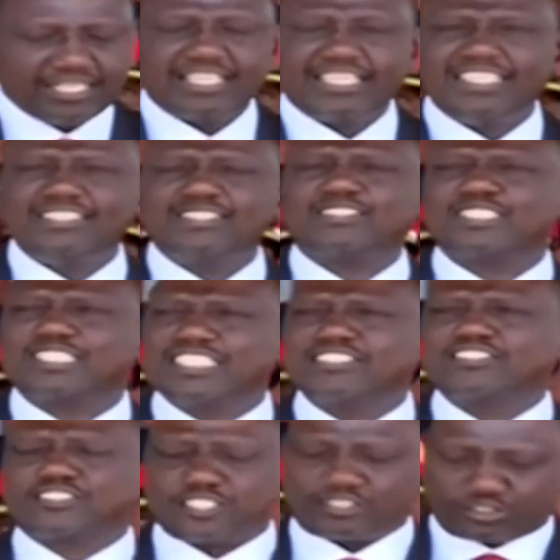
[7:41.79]
is
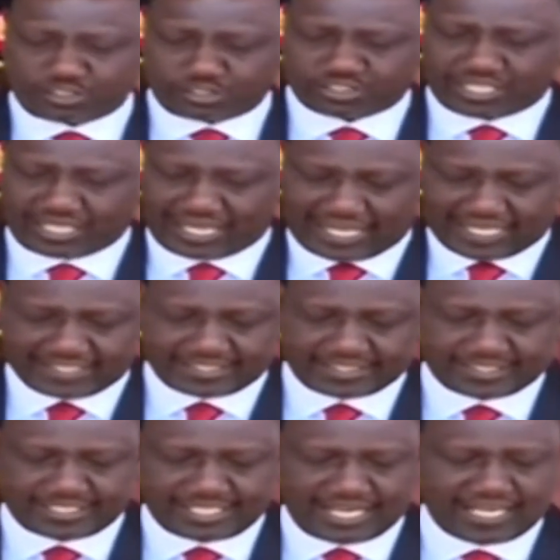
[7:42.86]
institutionalized
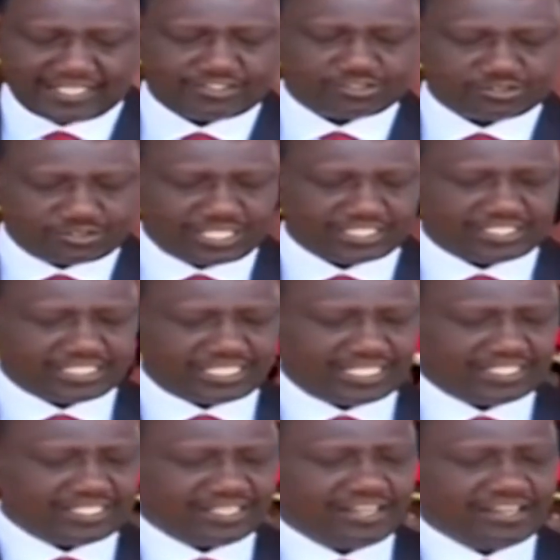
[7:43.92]
and
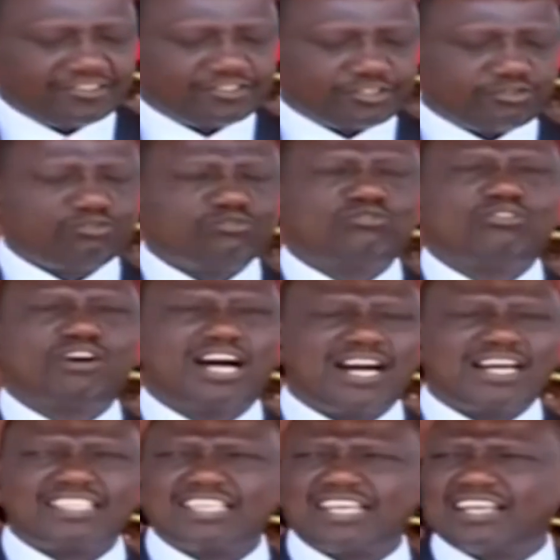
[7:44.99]
structured through
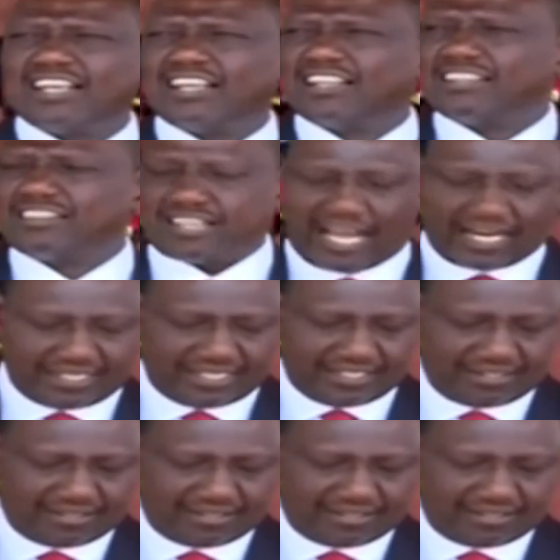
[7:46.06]
higher learning.